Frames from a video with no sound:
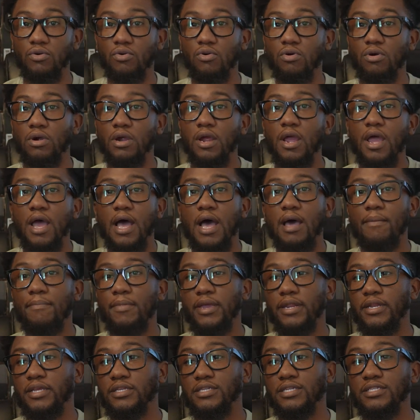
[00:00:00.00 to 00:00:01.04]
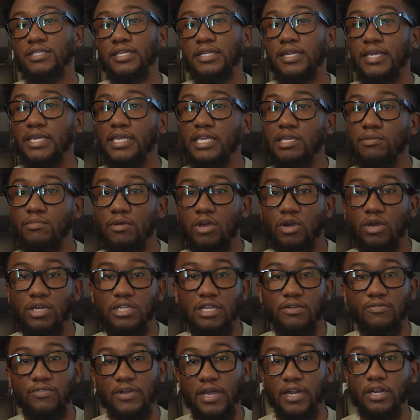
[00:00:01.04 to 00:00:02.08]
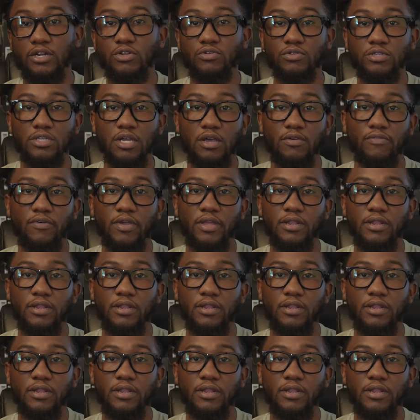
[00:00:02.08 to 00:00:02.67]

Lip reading: or I may need to send an email because I forgot to do stuff.